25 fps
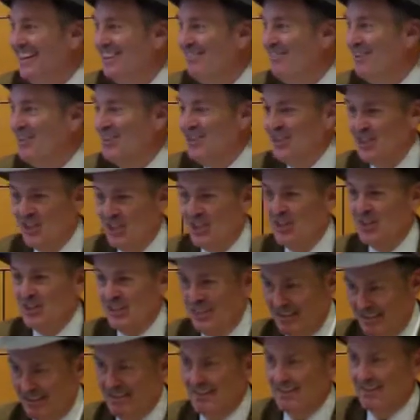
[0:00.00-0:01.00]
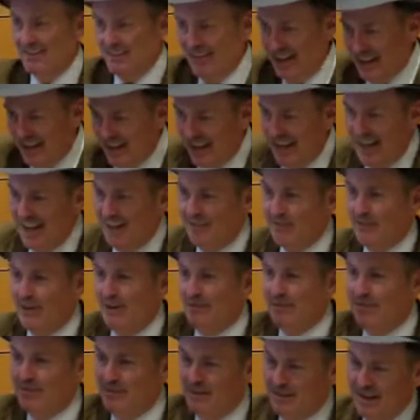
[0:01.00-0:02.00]
which the
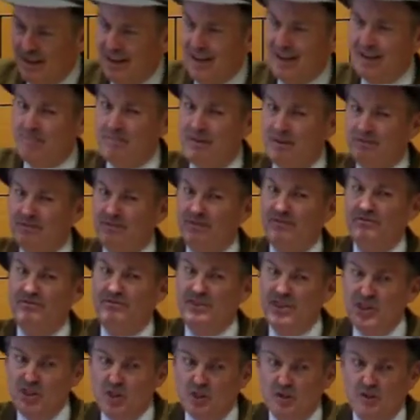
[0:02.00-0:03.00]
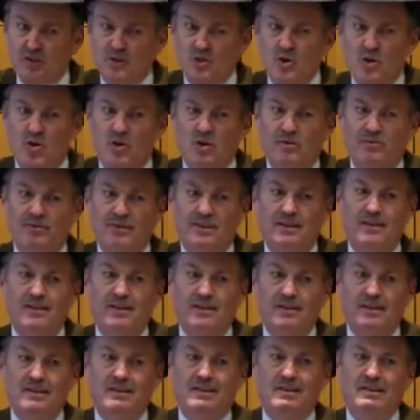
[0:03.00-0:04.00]
IMF officials
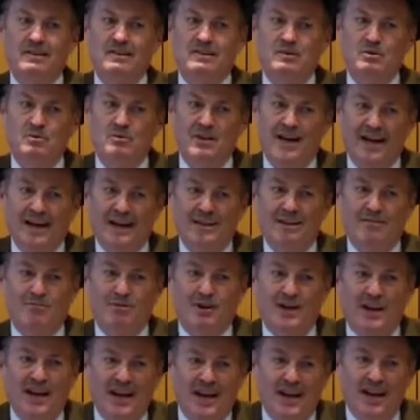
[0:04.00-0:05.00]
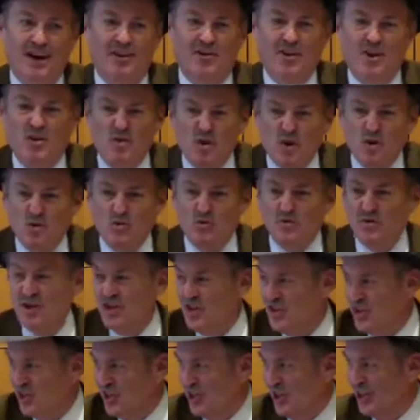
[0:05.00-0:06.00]
often do not rely on their own
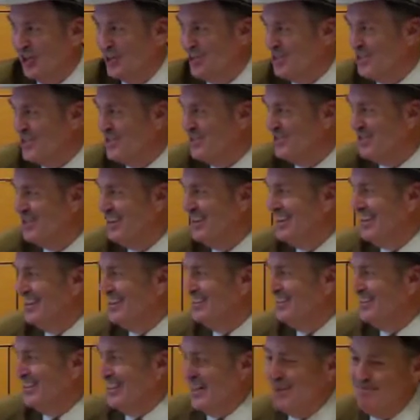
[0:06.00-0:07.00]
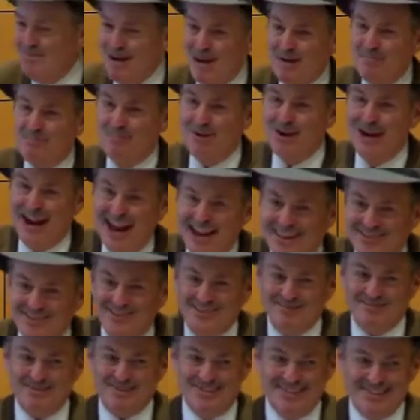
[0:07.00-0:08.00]
research when they make
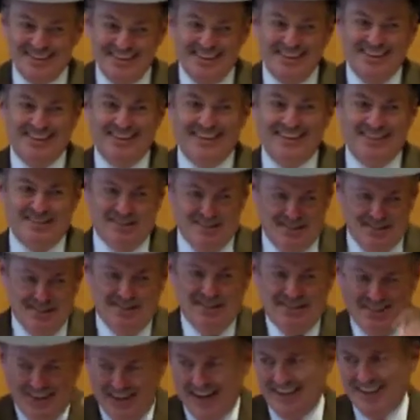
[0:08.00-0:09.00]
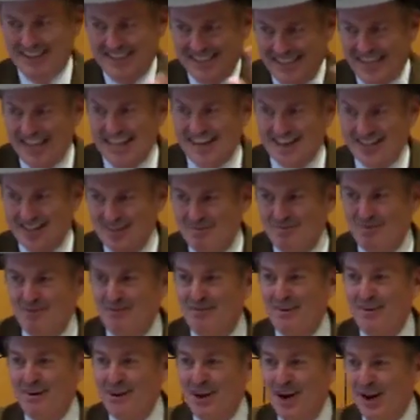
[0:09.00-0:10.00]
pronouncements. She's an honest lady. She's been
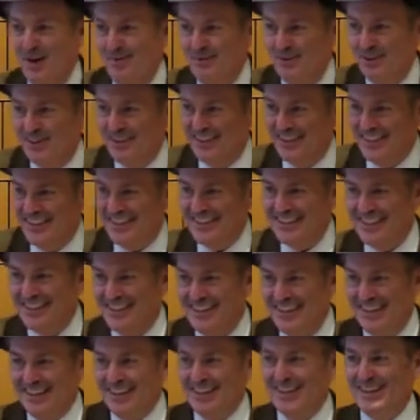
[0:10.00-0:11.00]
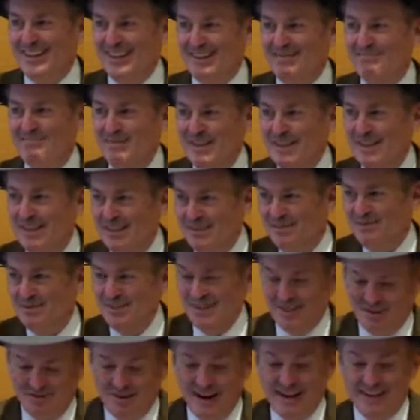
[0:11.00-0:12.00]
very helpful in this. But this
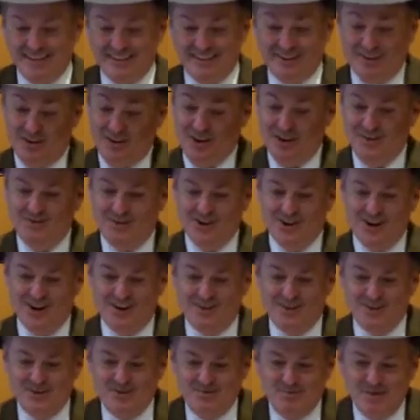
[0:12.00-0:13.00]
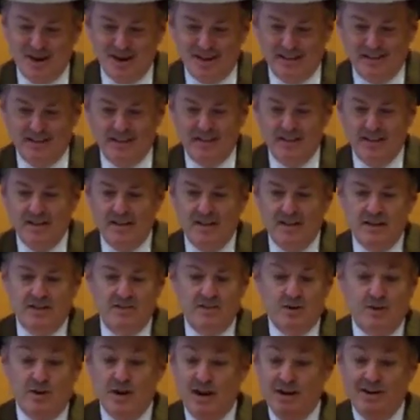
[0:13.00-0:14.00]
was a great learning for her as well.
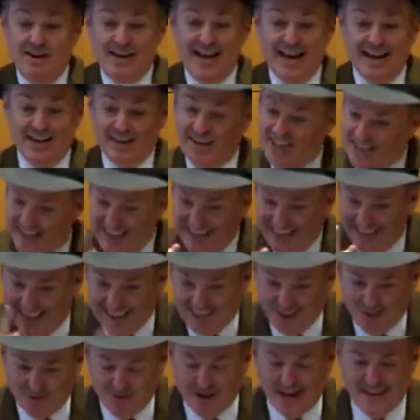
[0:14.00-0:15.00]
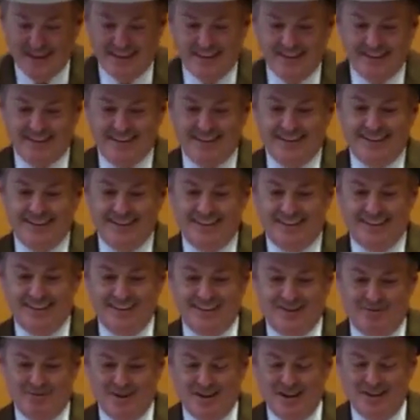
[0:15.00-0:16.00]
So here again, I got the right
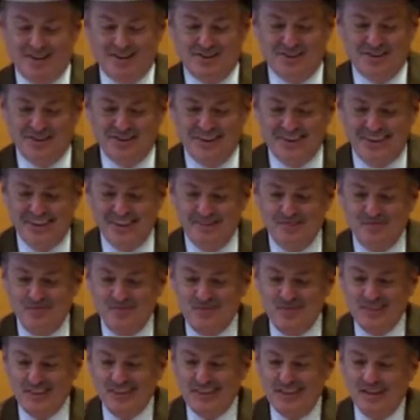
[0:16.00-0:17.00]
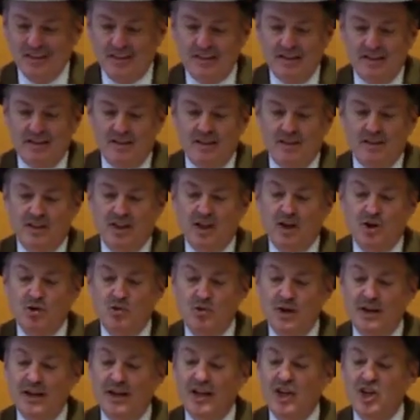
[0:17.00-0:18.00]
2013. The
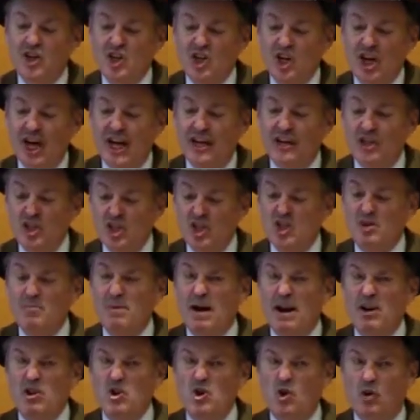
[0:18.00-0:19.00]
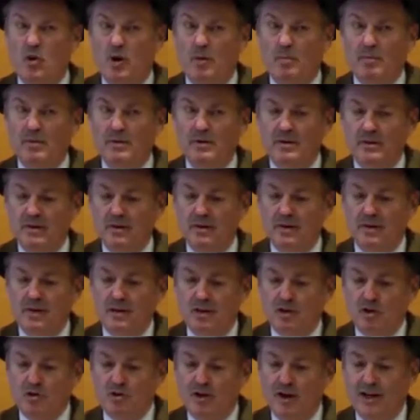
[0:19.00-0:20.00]
credit chat, this is about Europe.
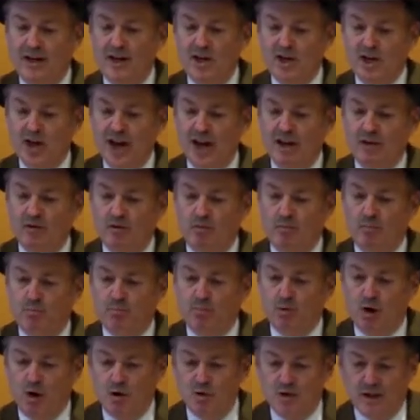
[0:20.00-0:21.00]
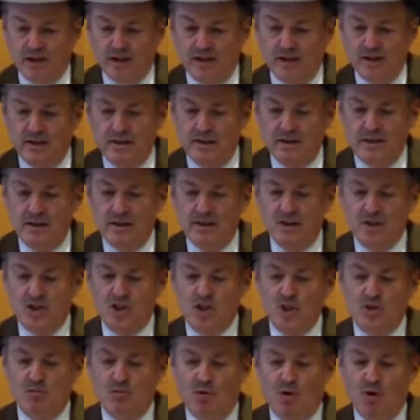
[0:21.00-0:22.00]
Credit channel broken.
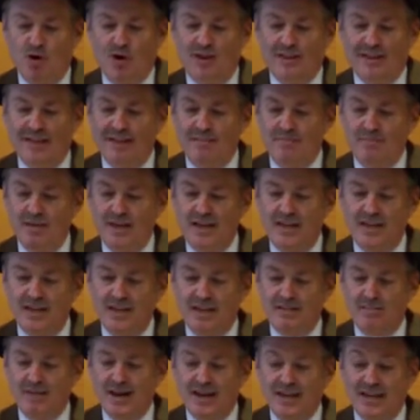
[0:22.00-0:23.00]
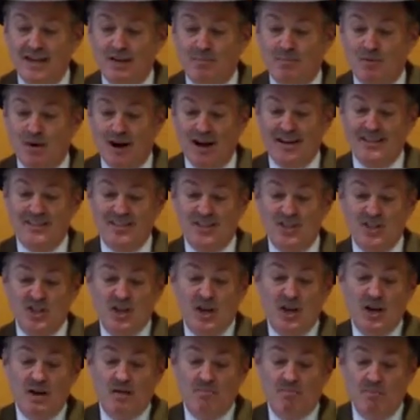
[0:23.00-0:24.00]
Small and medium enterprises
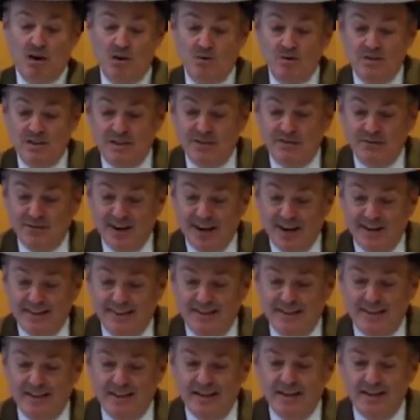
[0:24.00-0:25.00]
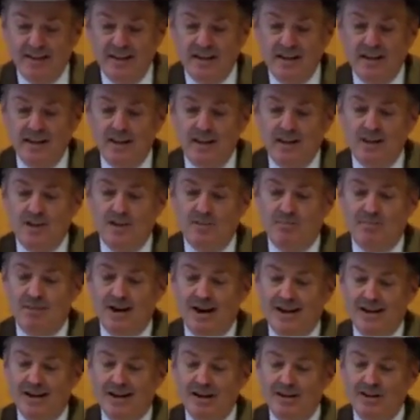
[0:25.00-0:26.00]
most affected. The
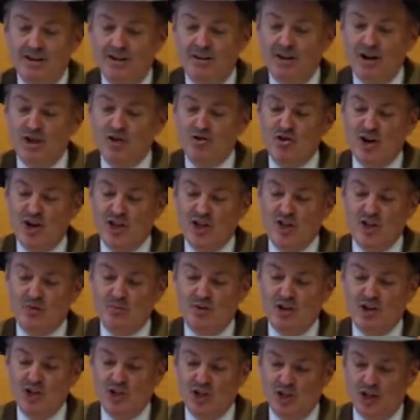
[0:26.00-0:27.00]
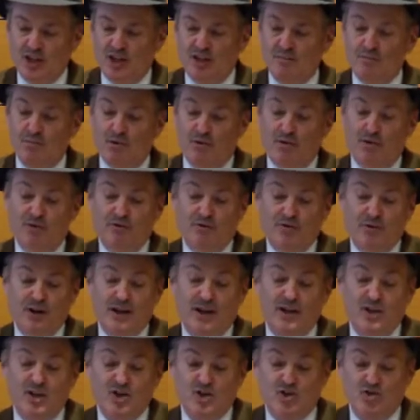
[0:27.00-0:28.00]
monetary transmission in periphery
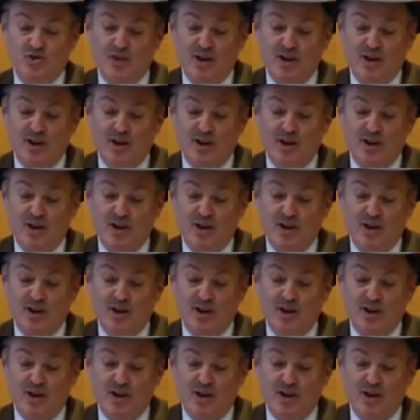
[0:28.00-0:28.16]
and